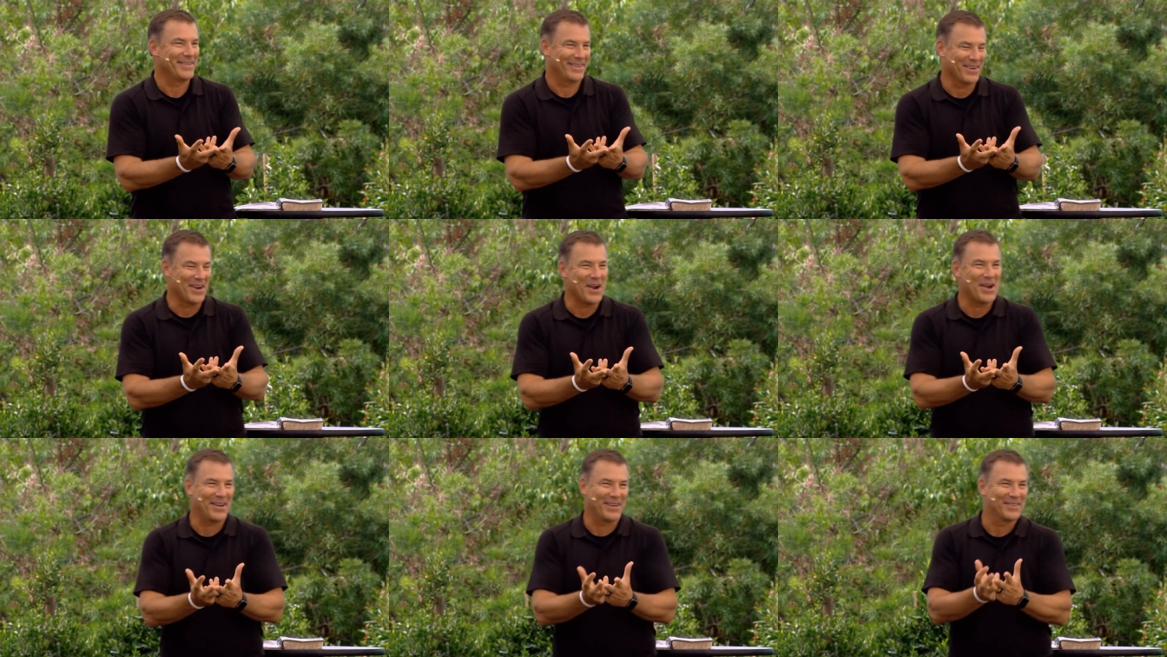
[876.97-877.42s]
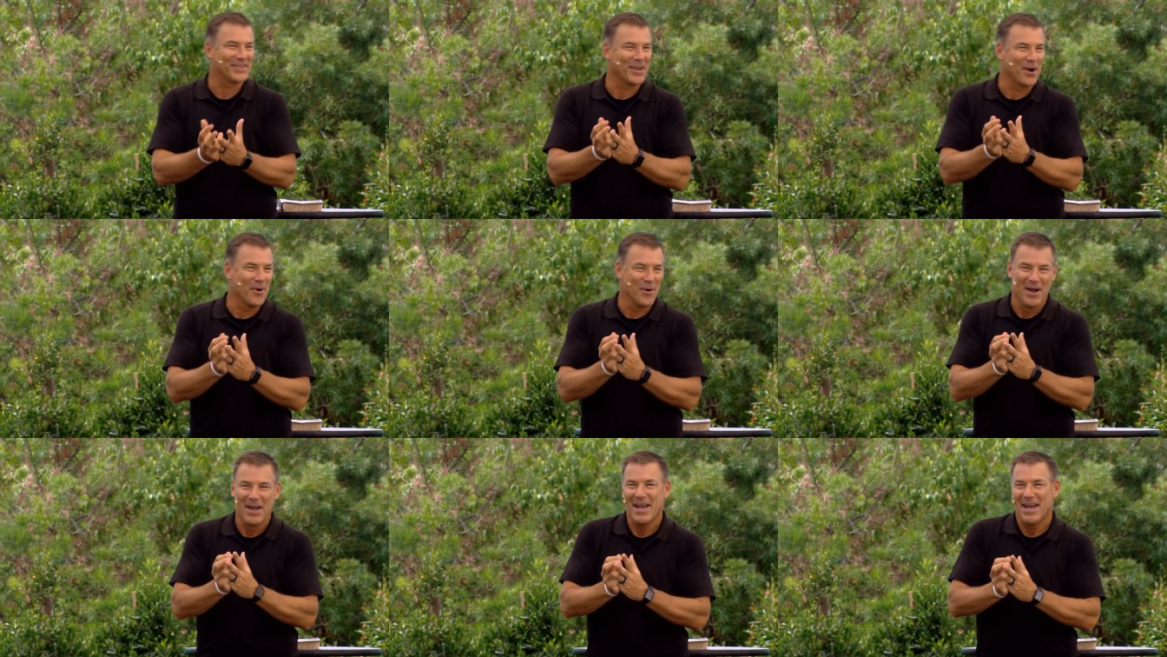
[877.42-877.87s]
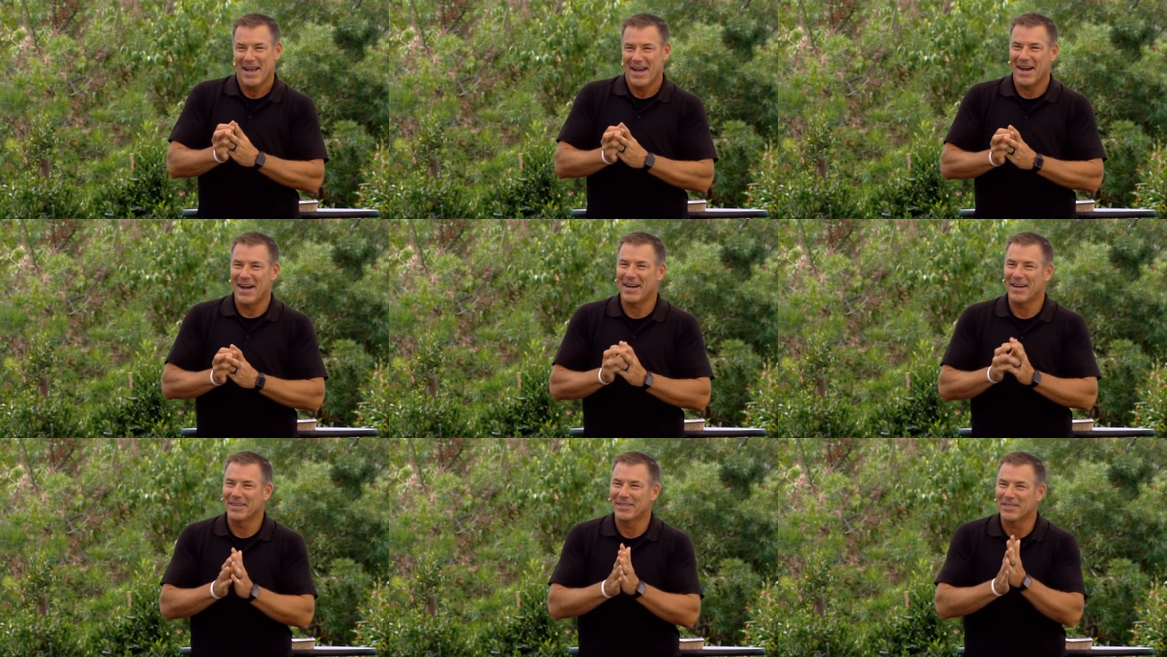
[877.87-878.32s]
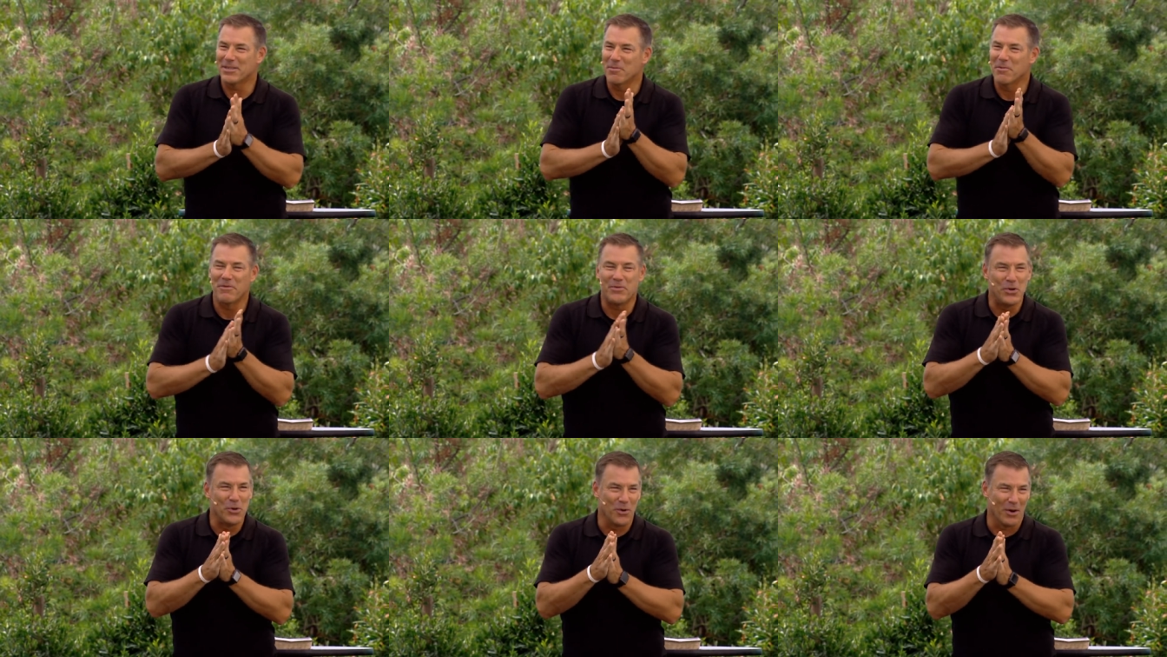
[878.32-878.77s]
All right, So uh, some
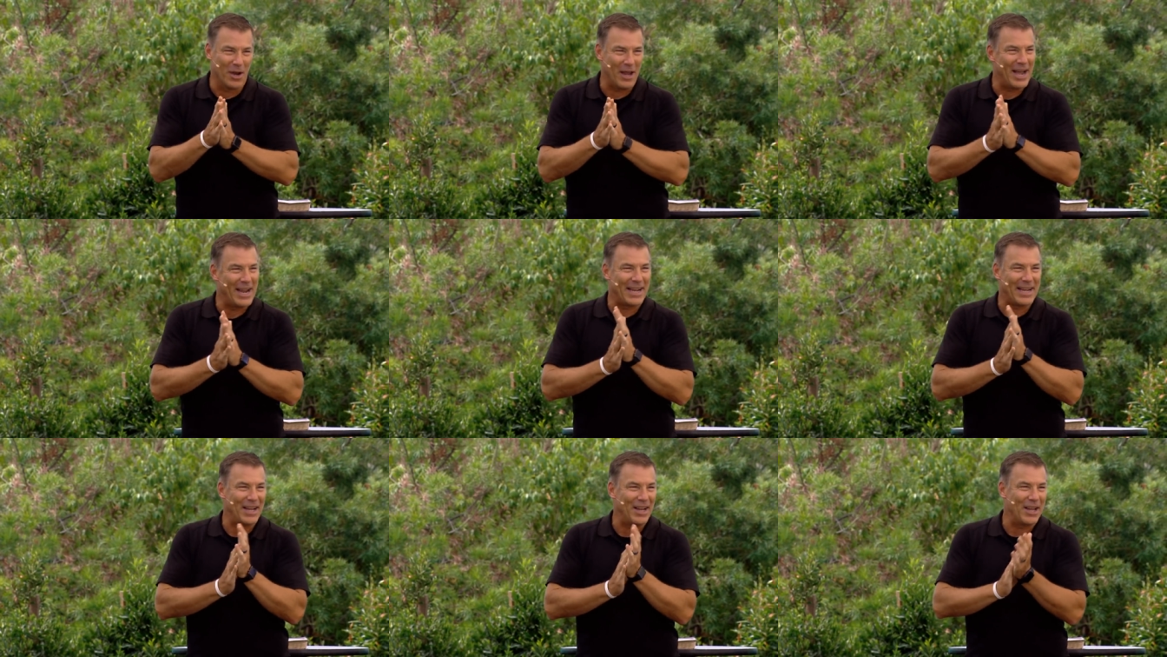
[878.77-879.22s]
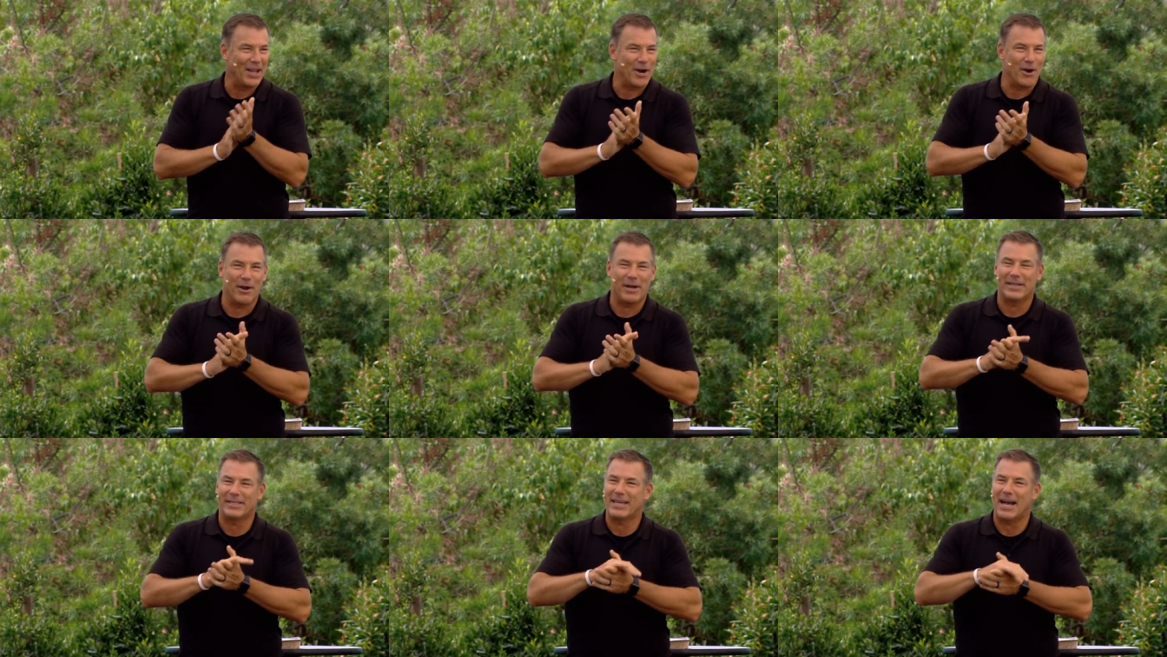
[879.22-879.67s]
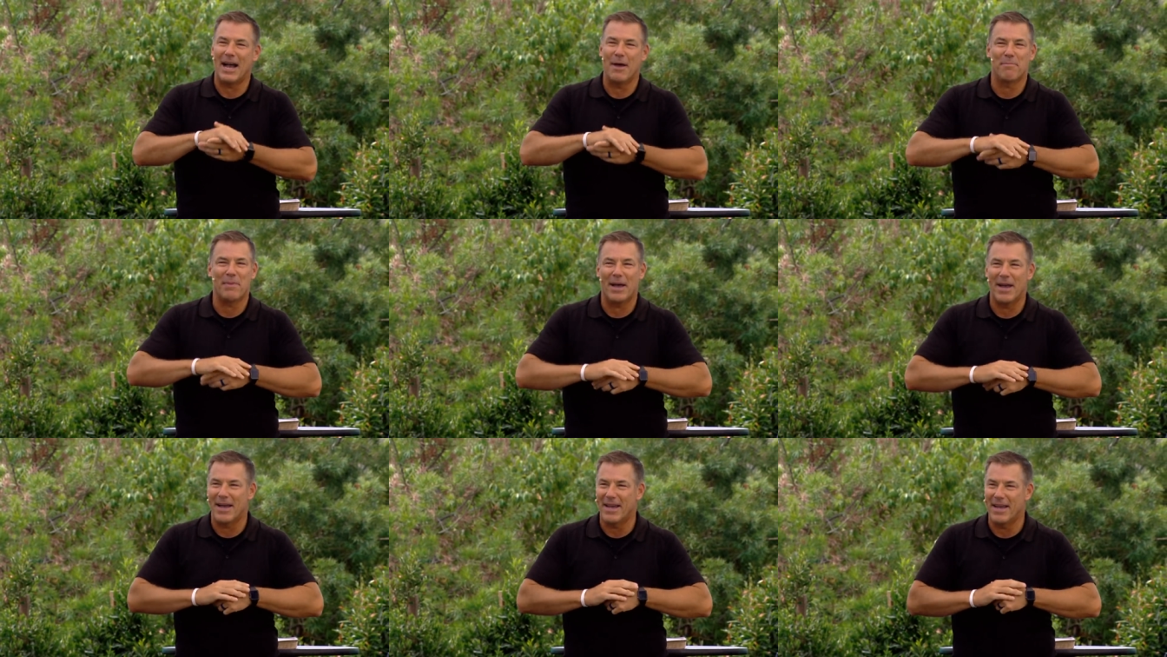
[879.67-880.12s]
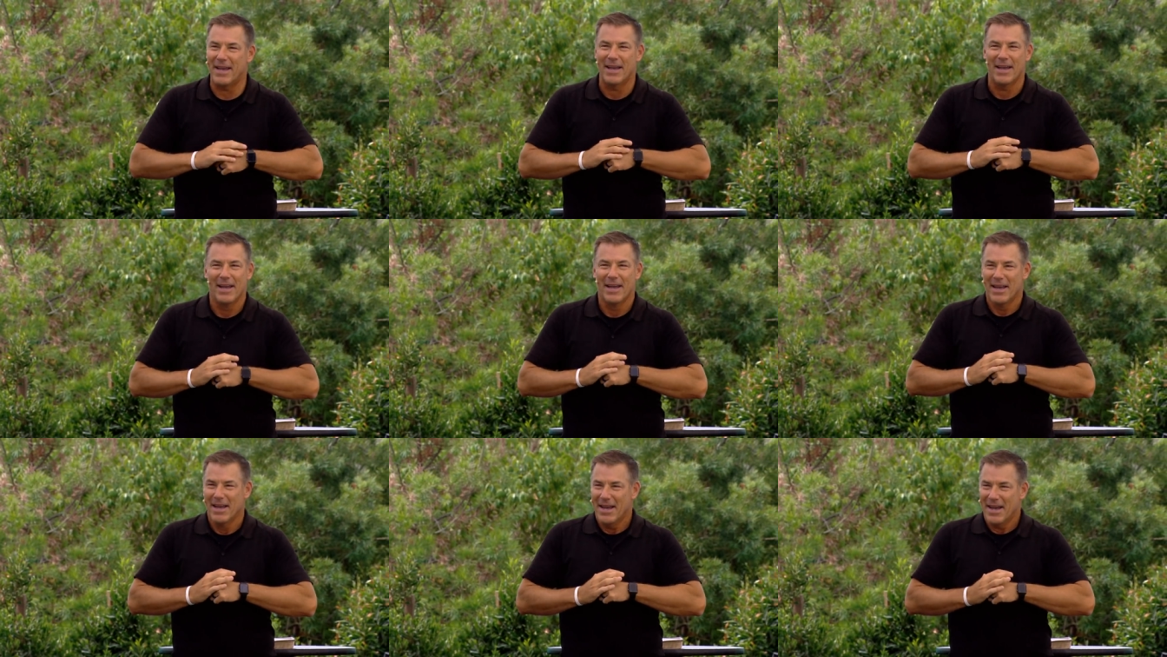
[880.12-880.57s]
of you are like choleric type A,
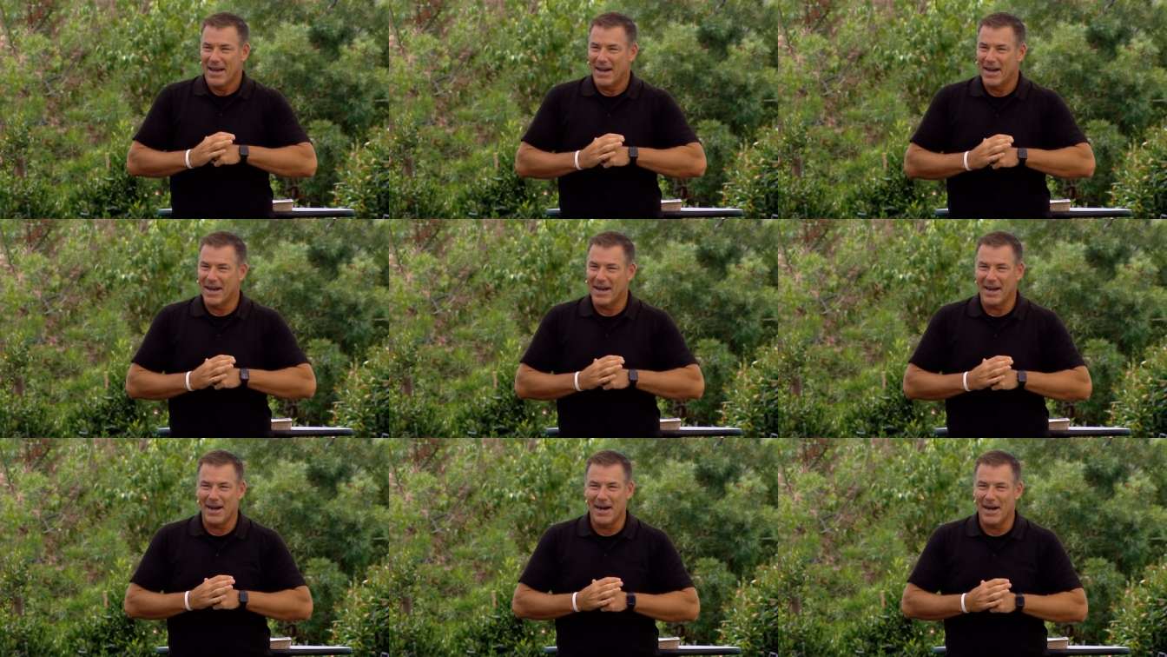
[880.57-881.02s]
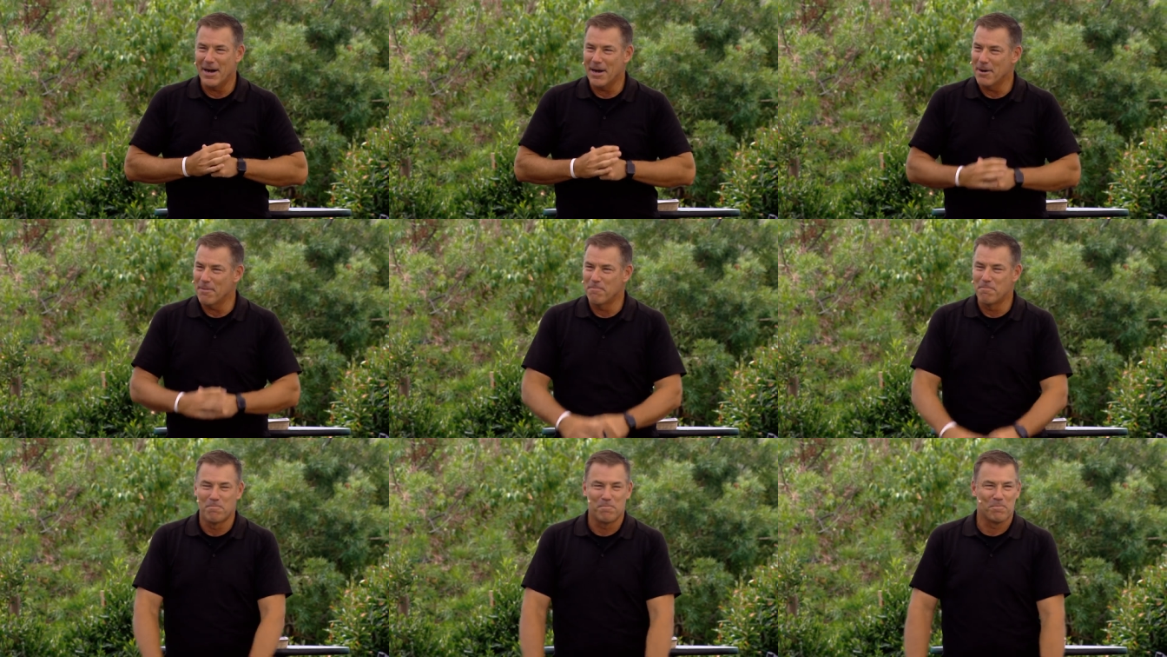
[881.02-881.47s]
uh,